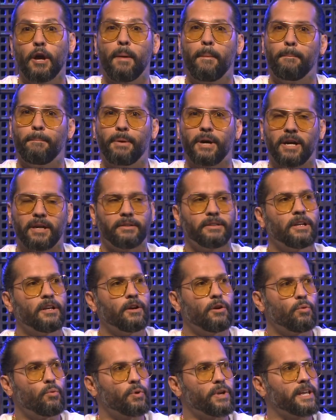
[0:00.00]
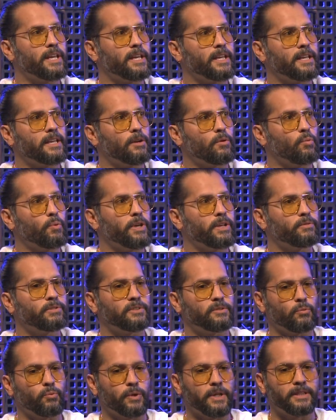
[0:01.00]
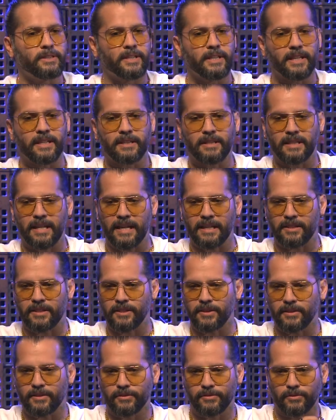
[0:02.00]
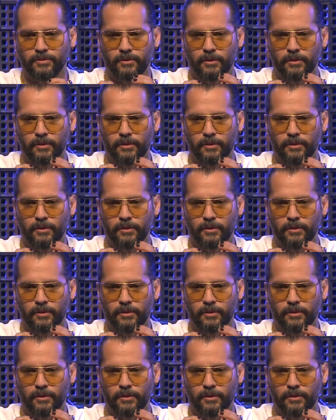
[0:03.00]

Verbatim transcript: But we we we did like this